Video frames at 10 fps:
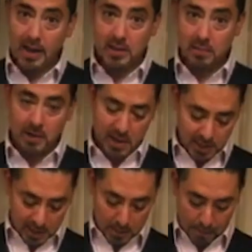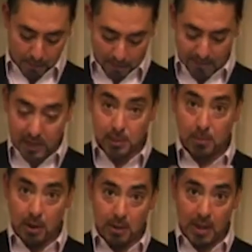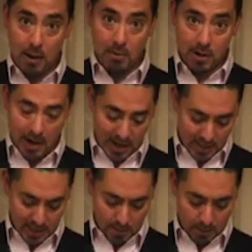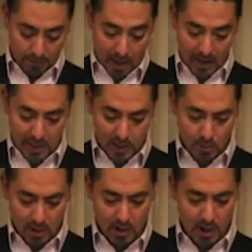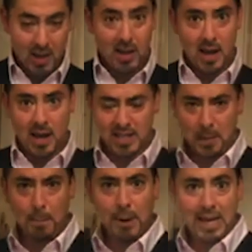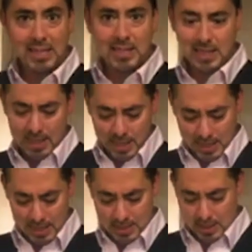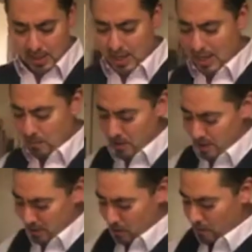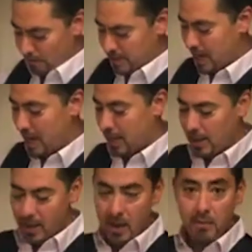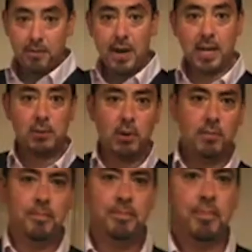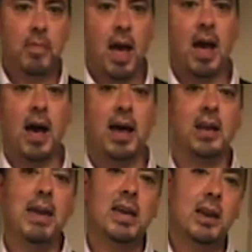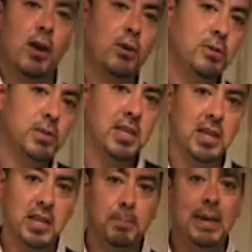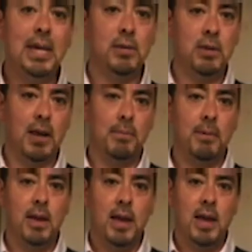So very simple, exploded that one and simplified this one. Simplicity is the key word of the day. For the next one, I'm gonna make an ode to the Pegu Club.